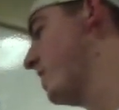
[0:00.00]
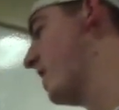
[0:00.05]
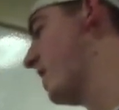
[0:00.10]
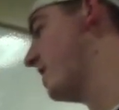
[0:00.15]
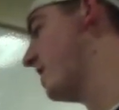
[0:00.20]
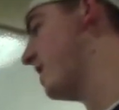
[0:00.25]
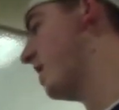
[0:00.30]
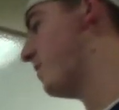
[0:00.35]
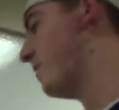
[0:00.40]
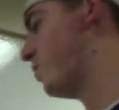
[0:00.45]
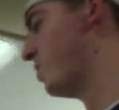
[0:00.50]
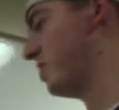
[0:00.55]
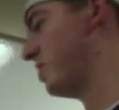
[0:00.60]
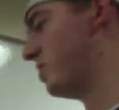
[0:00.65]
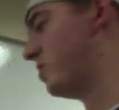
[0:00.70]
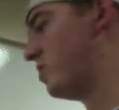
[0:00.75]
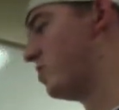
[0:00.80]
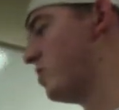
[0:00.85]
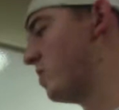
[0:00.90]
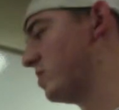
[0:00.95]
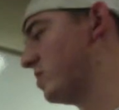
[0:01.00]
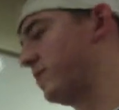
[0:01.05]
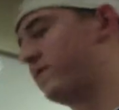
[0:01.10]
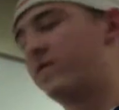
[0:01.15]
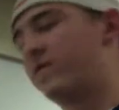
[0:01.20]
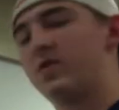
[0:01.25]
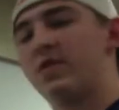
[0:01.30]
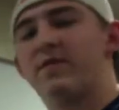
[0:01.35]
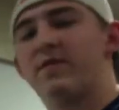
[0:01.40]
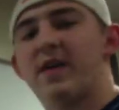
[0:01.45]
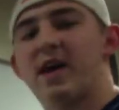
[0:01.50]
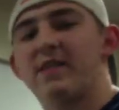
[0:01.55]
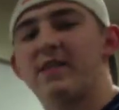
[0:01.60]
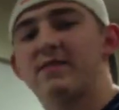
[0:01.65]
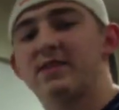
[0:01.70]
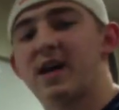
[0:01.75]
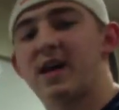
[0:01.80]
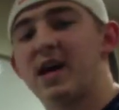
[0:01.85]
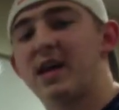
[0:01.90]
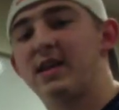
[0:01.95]
end up with 245
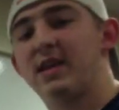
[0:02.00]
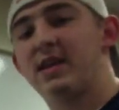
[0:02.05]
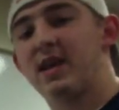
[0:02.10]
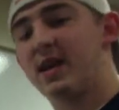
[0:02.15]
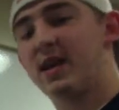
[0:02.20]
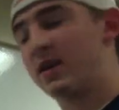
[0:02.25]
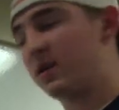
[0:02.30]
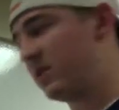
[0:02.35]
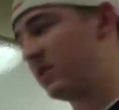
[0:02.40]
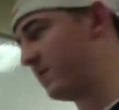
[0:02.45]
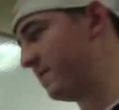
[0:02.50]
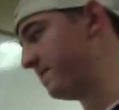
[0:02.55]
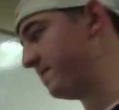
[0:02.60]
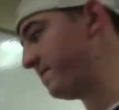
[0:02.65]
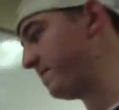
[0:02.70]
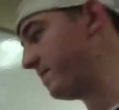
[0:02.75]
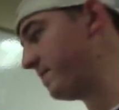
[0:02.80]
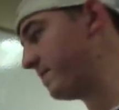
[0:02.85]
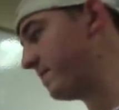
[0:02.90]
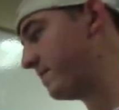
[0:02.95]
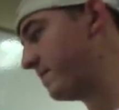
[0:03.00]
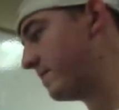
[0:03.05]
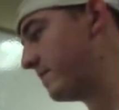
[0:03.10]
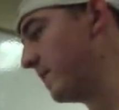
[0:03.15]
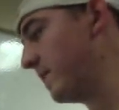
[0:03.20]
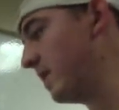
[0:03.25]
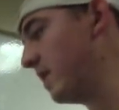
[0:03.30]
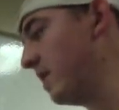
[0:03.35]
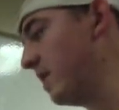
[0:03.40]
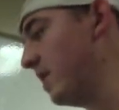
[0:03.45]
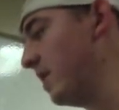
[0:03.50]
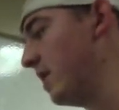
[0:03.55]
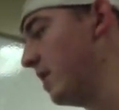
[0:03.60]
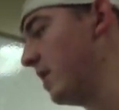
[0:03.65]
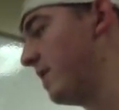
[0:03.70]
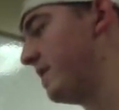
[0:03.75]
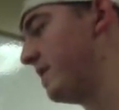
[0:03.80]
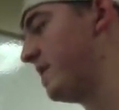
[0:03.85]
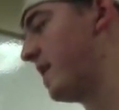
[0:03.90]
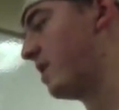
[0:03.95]
sine theta,
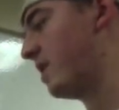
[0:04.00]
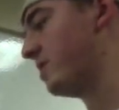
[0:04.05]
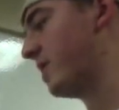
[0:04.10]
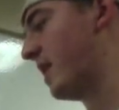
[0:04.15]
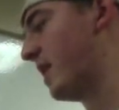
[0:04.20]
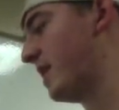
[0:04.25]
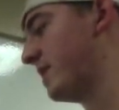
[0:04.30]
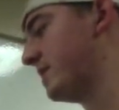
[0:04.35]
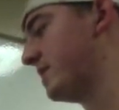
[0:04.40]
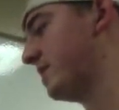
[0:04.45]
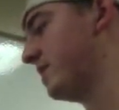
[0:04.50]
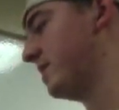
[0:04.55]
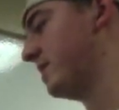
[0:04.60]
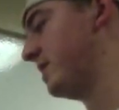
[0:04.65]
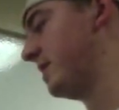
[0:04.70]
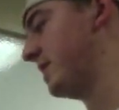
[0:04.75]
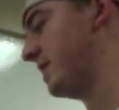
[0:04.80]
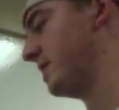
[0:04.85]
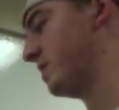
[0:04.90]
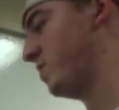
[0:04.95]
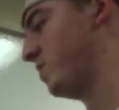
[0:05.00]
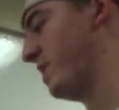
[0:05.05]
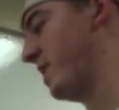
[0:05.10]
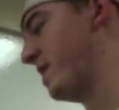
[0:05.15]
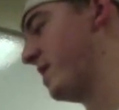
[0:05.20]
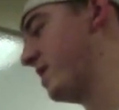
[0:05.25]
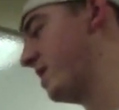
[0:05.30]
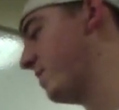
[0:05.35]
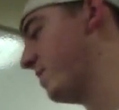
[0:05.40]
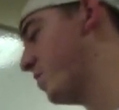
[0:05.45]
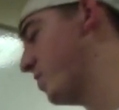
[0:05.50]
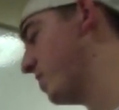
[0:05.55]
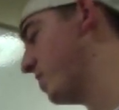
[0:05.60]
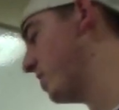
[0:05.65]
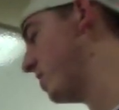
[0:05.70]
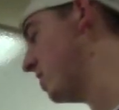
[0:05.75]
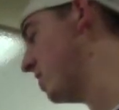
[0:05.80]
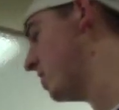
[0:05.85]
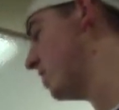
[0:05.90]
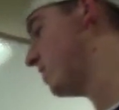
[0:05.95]
and the delta s of the disk, we end up with
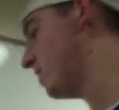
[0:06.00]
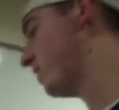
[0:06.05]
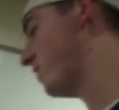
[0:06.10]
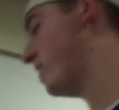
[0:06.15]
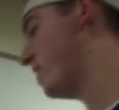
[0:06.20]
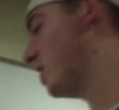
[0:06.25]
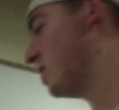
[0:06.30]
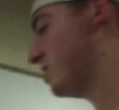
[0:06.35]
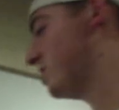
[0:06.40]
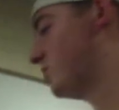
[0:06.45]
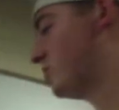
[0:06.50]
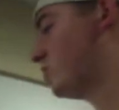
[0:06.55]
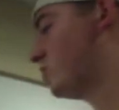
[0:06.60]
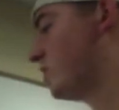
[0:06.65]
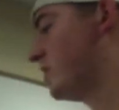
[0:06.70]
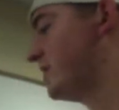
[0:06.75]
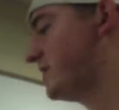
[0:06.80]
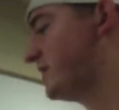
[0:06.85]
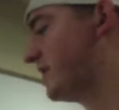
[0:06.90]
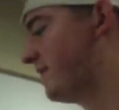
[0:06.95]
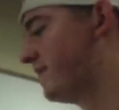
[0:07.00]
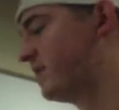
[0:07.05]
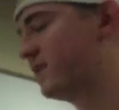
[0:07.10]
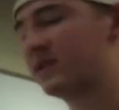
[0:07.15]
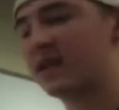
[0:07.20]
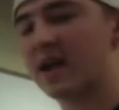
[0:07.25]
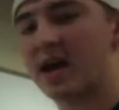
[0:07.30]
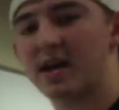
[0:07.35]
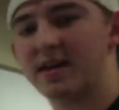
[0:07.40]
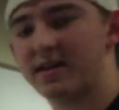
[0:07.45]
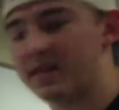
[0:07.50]
327 sine